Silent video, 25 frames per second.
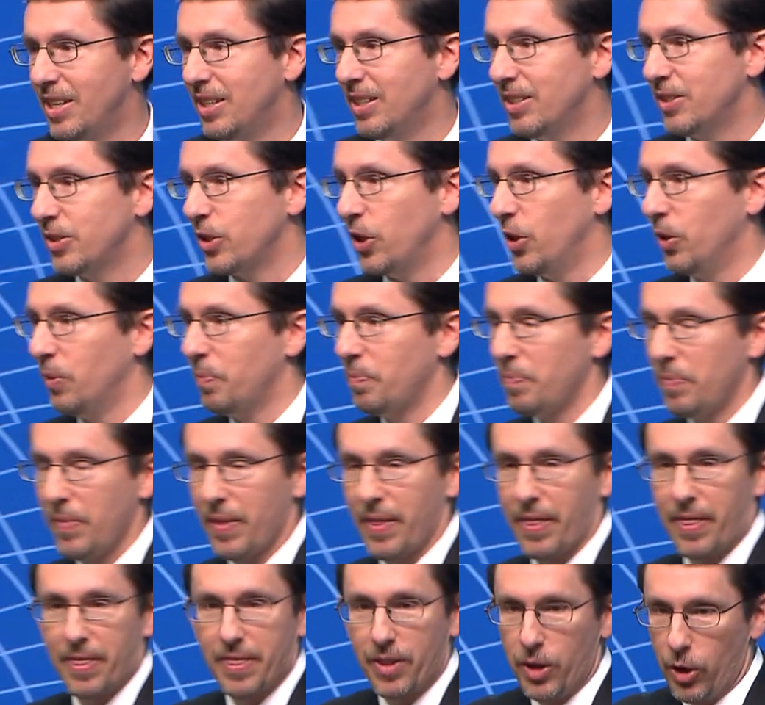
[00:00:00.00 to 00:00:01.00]
So
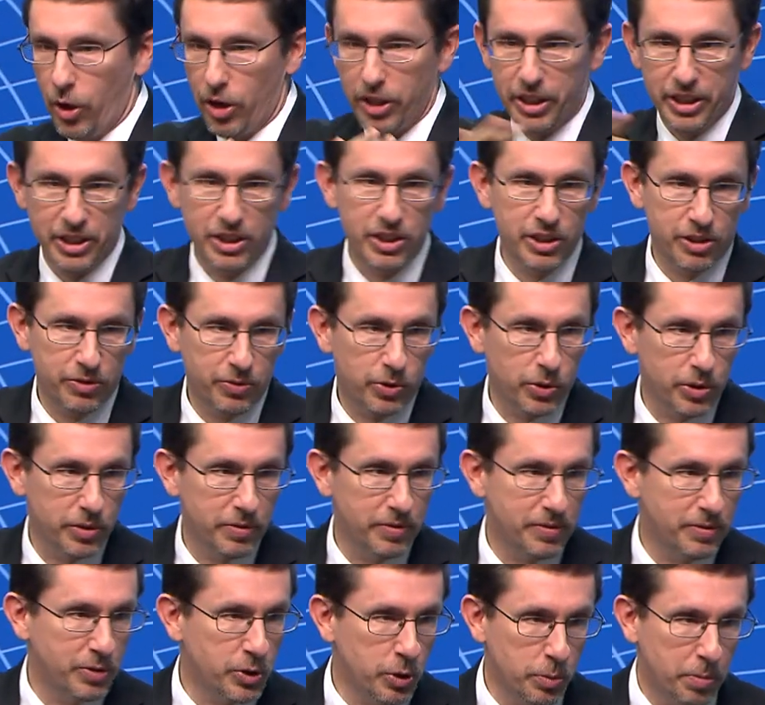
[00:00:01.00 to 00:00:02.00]
the audience is full
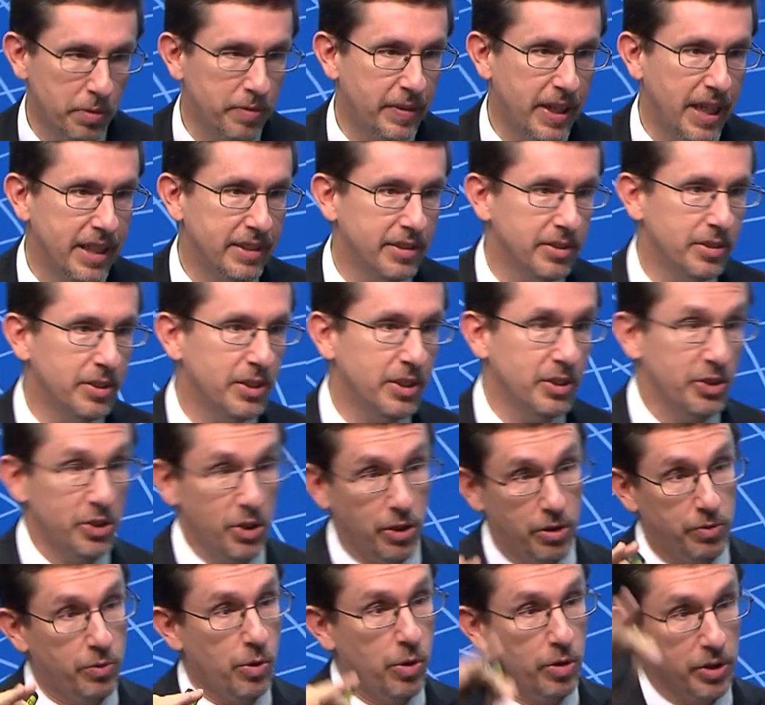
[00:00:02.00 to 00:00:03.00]
of supervisors. And
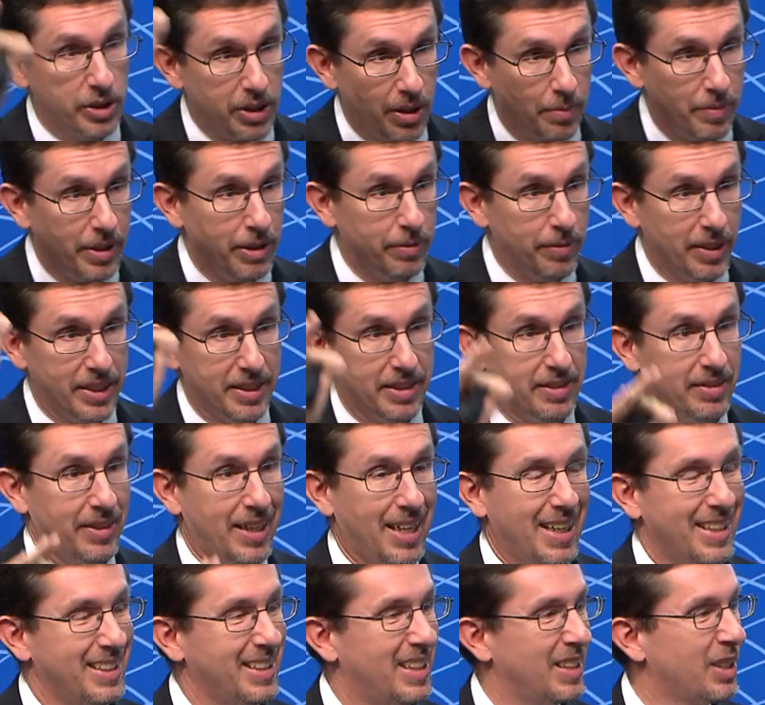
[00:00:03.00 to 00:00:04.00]
so, of course, somebody raises their
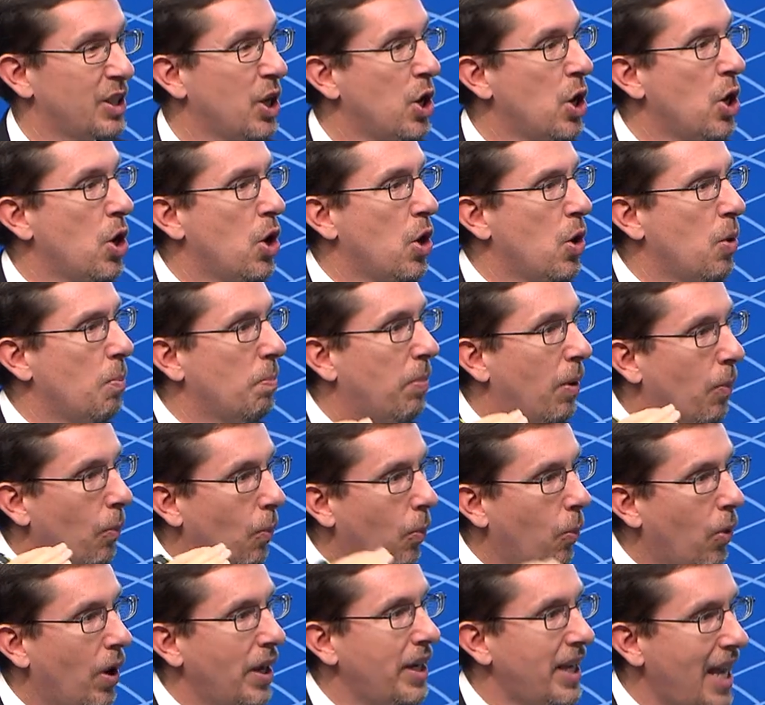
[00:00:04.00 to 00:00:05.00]
hand and says, but
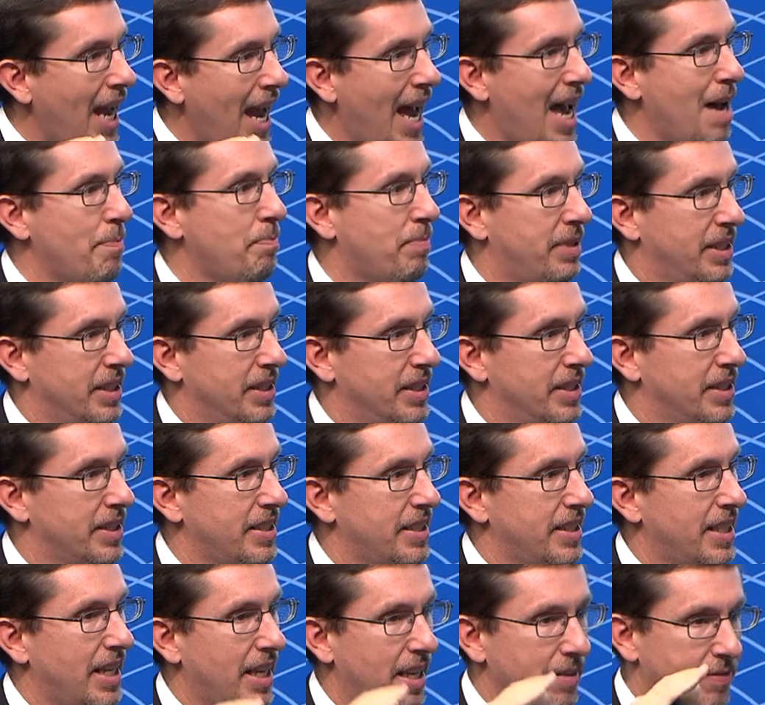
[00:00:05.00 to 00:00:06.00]
what happens
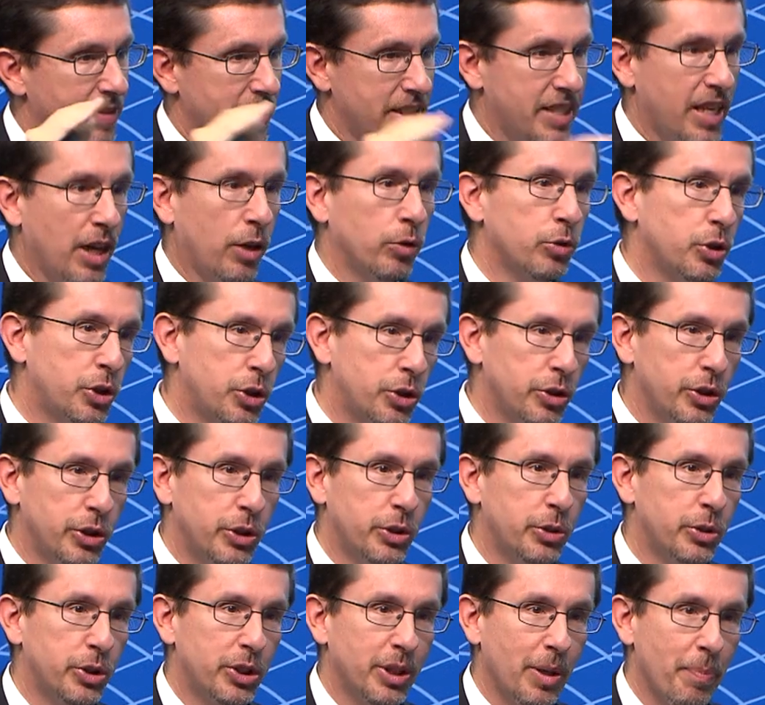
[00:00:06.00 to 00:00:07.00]
if it tells you to
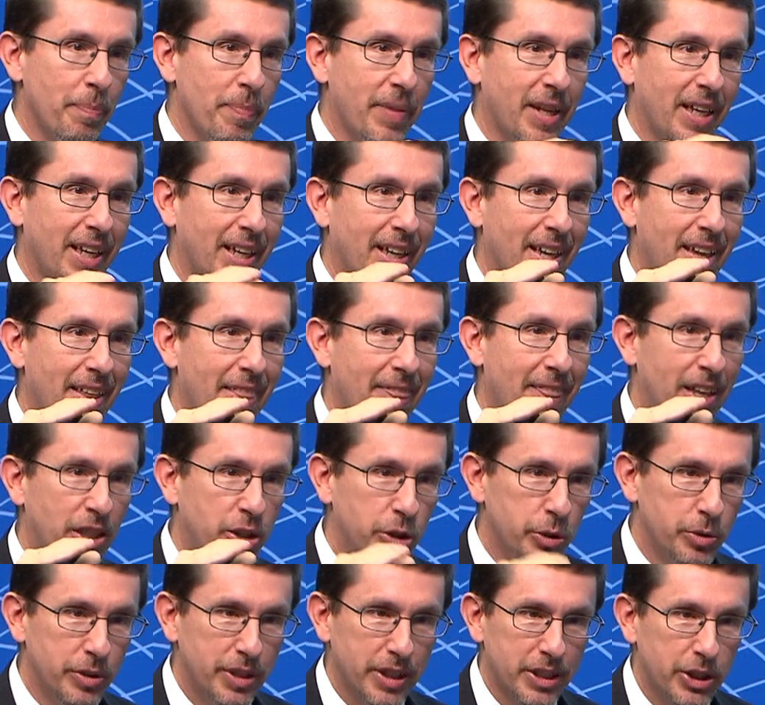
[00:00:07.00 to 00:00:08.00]
do something that
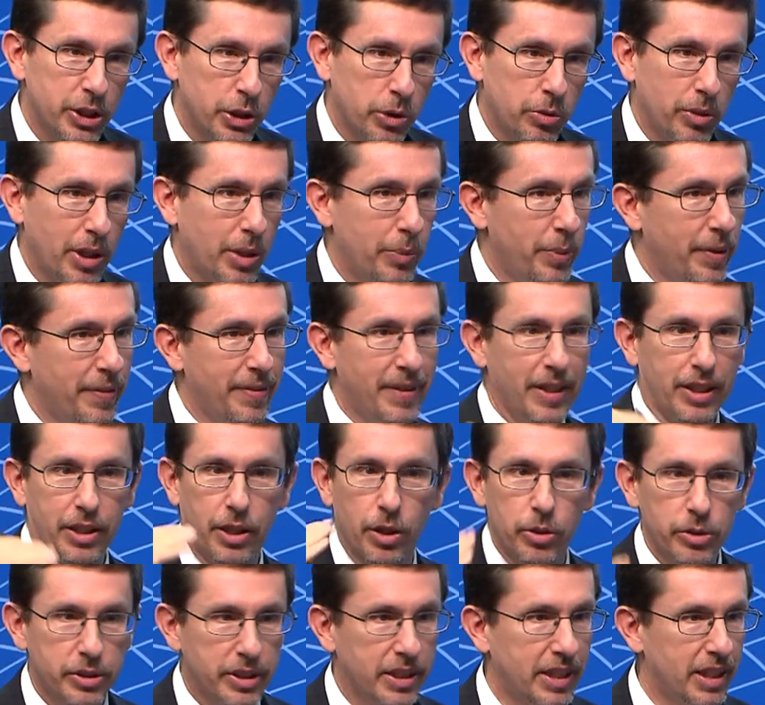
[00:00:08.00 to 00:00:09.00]
you disagree with, that
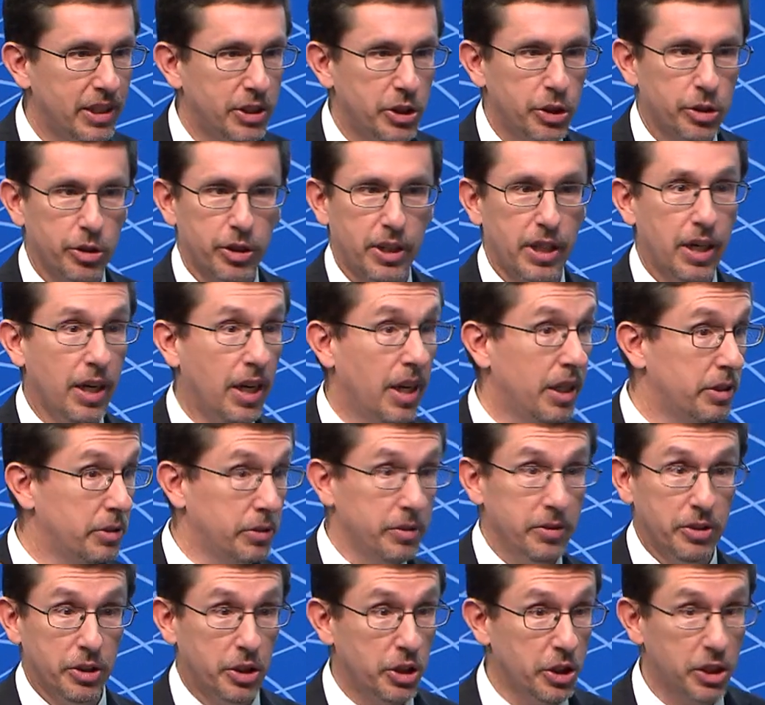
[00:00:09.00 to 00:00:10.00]
goes against your gut,
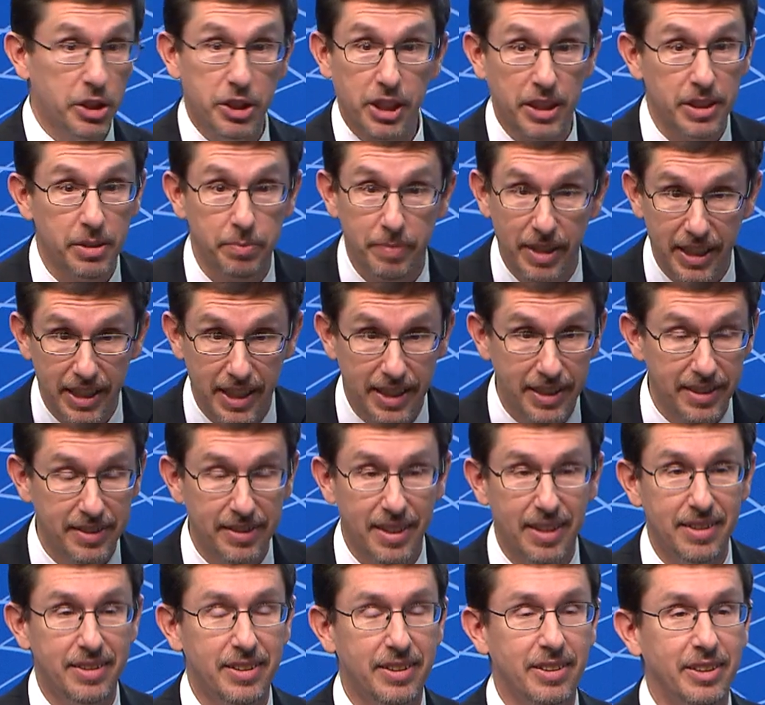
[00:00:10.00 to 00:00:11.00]
or just doesn't make any
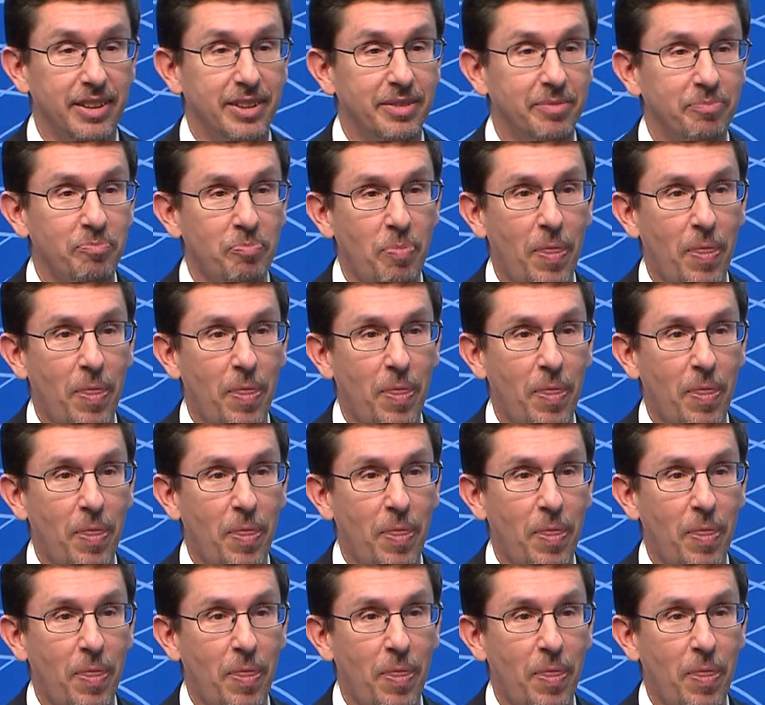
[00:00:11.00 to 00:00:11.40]
sense to you?